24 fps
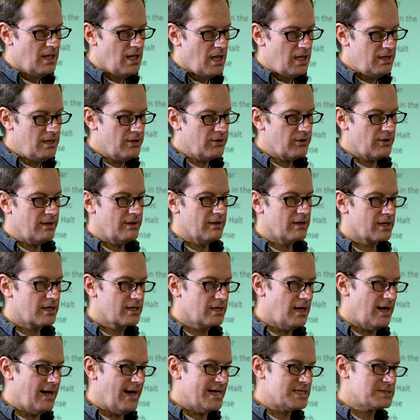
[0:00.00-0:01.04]
Another
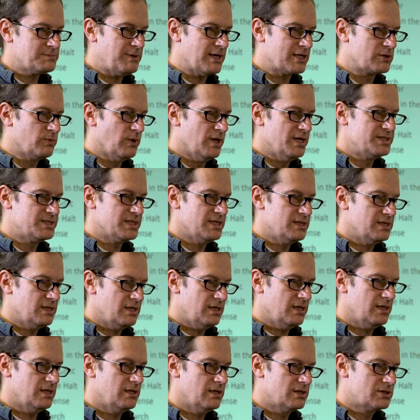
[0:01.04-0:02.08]
aspect was in
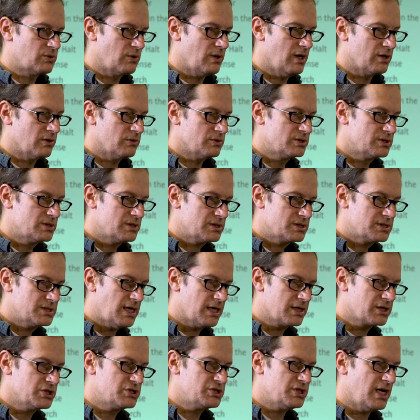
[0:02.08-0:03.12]
the Toronto
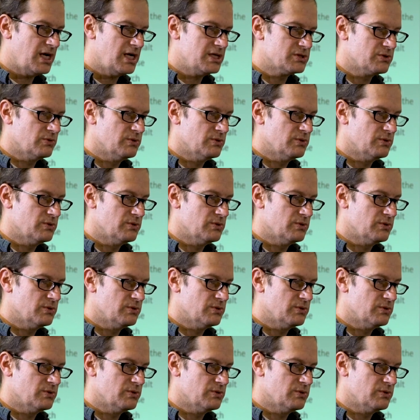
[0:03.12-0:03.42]
Stock Exchange,